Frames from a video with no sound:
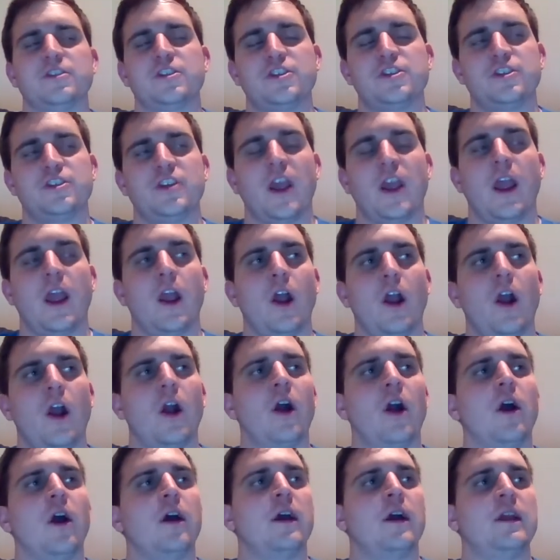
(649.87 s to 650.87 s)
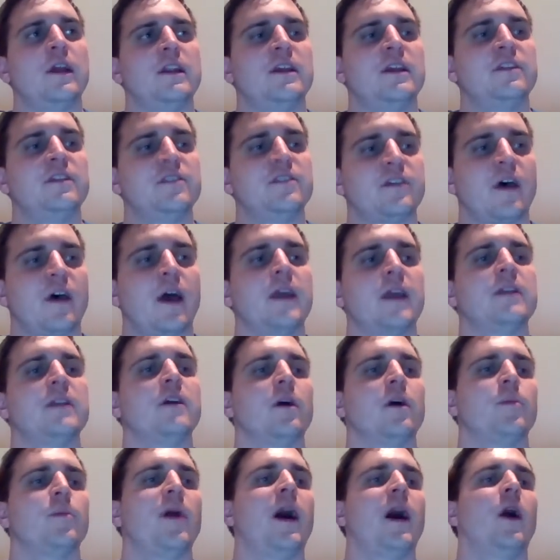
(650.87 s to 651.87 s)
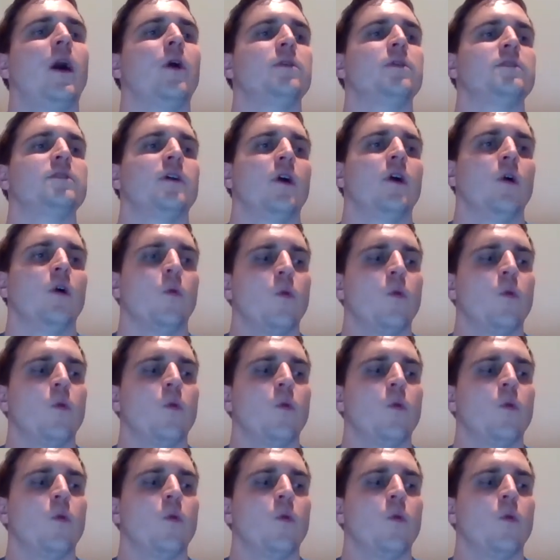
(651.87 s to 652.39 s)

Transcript: share an insight about